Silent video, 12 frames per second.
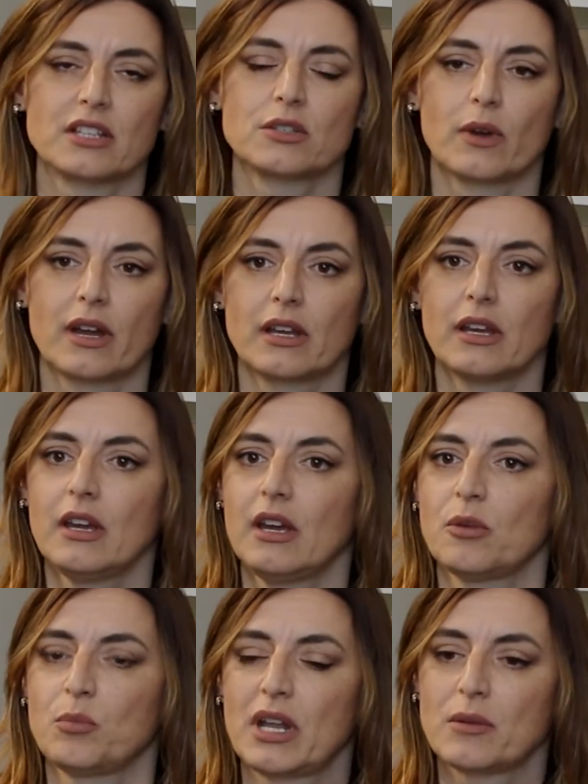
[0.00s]
So I
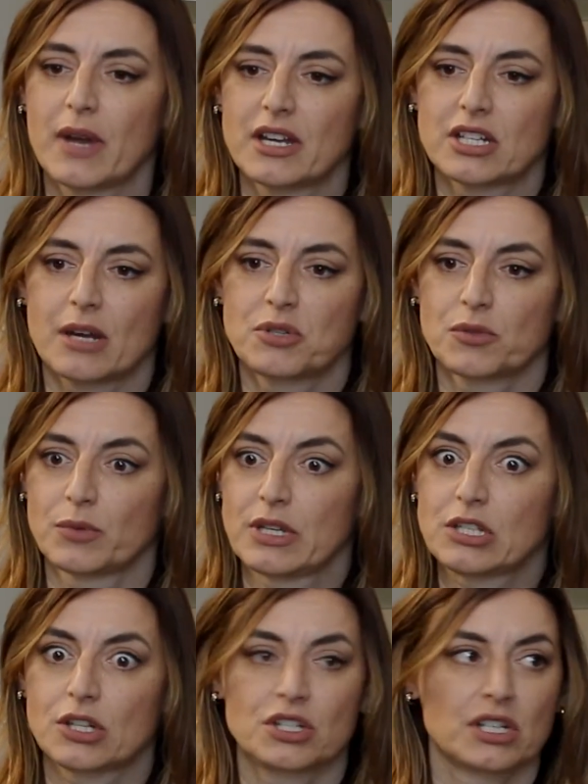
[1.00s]
made it my job to
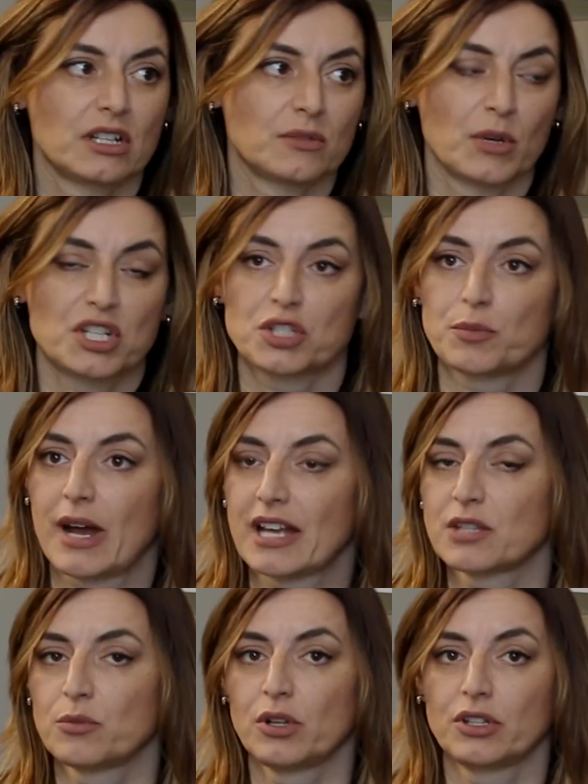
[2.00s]
research it as much as
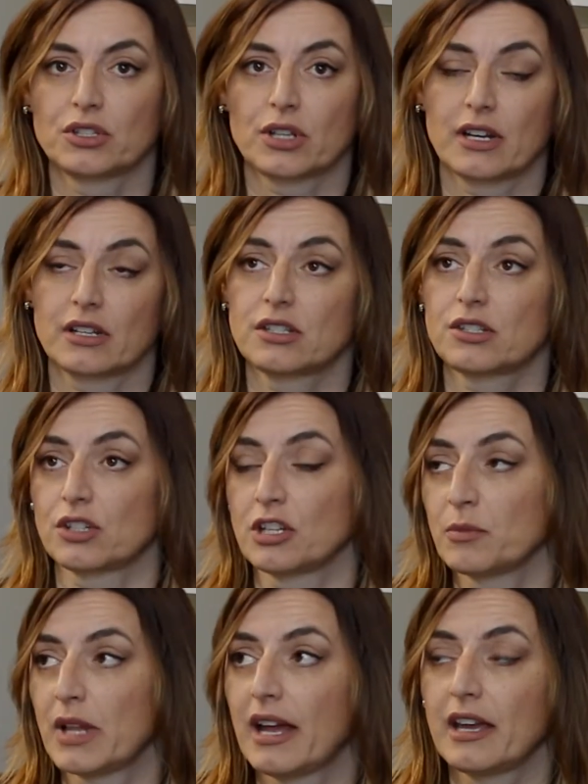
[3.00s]
possible and try to
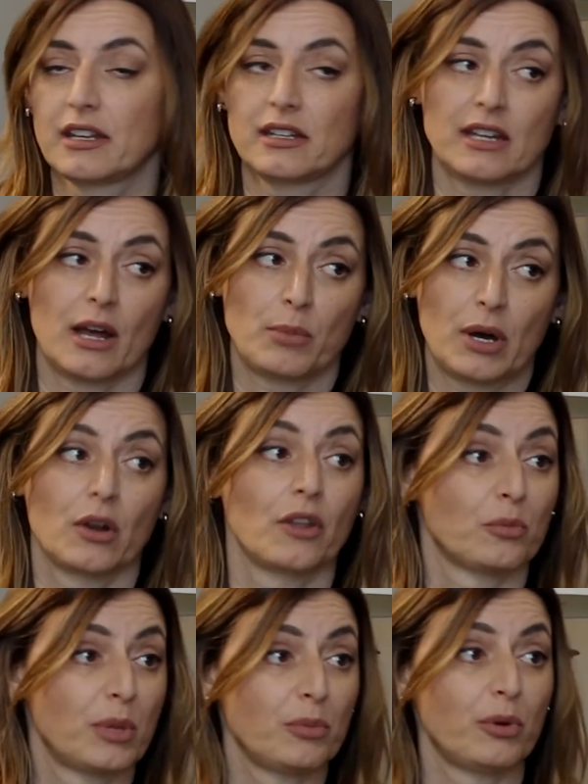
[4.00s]
streamline and help out
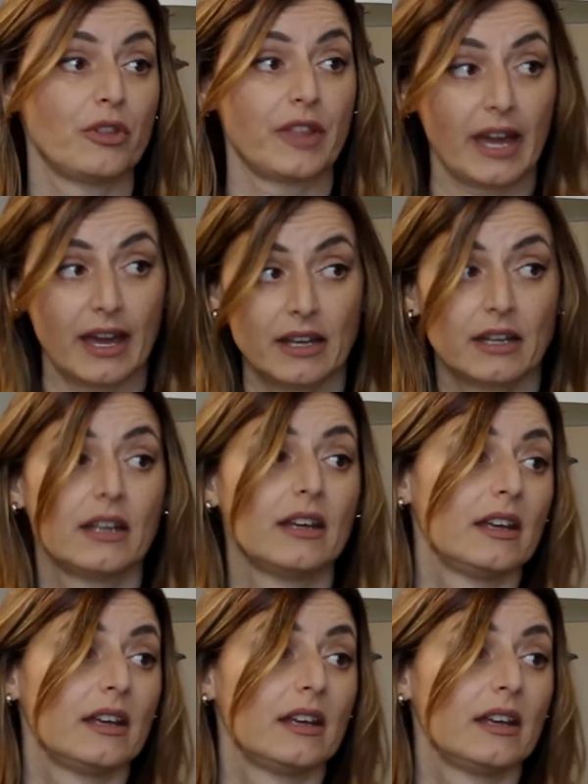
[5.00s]
other people that